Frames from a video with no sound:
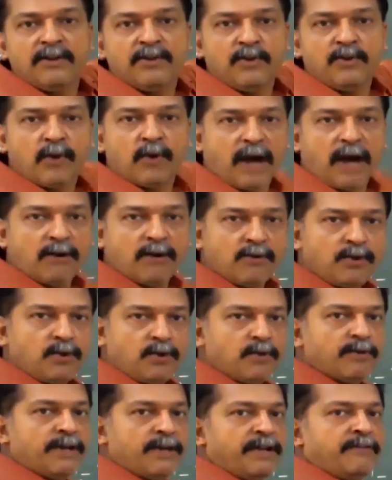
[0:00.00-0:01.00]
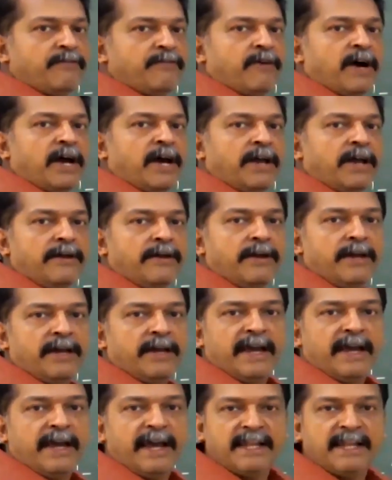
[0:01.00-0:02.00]
you have to verify
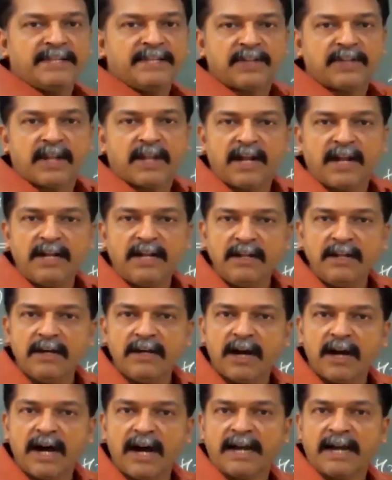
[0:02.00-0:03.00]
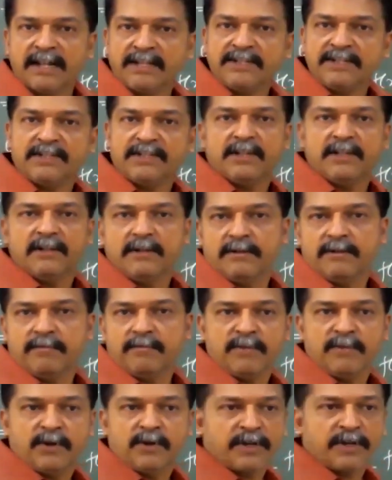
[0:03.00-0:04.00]
LHL and RHL.
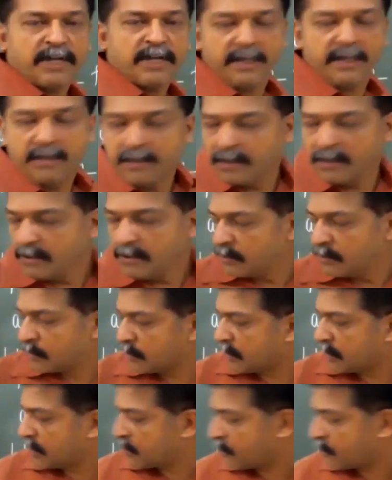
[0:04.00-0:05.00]
Okay, so that's